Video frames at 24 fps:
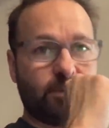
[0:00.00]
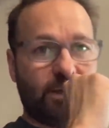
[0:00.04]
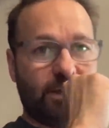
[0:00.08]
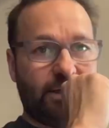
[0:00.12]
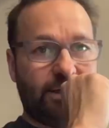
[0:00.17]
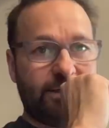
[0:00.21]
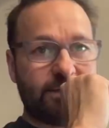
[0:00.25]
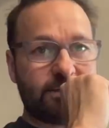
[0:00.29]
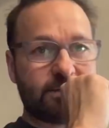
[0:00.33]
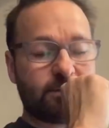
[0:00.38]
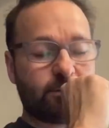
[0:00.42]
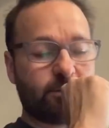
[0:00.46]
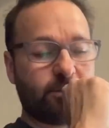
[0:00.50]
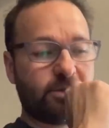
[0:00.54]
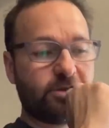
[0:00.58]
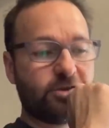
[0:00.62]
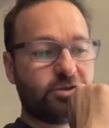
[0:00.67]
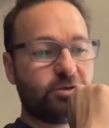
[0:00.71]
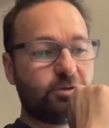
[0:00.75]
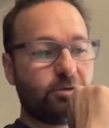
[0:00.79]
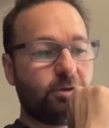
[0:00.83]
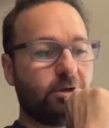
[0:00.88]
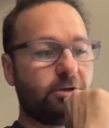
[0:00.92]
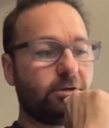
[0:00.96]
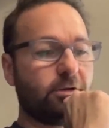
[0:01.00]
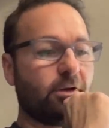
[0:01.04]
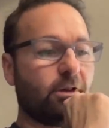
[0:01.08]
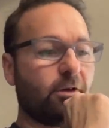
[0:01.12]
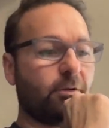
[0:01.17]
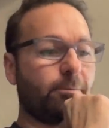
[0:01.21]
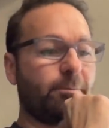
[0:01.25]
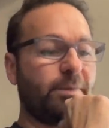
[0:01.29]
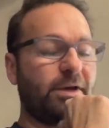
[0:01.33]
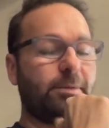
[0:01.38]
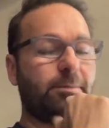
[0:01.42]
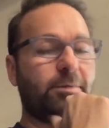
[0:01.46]
blinds with a
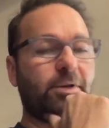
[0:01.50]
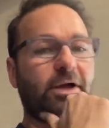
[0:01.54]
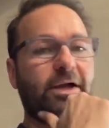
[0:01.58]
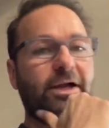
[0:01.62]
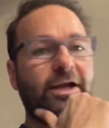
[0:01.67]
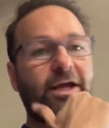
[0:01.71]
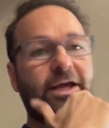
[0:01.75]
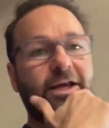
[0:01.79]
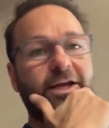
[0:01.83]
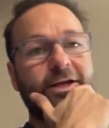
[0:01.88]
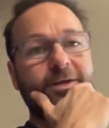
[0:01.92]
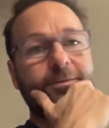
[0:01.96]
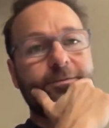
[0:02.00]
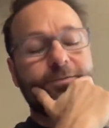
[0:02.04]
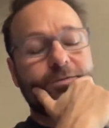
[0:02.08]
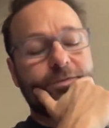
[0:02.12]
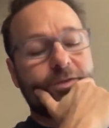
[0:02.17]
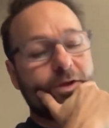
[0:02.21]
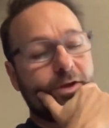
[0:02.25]
$200 big blind ante.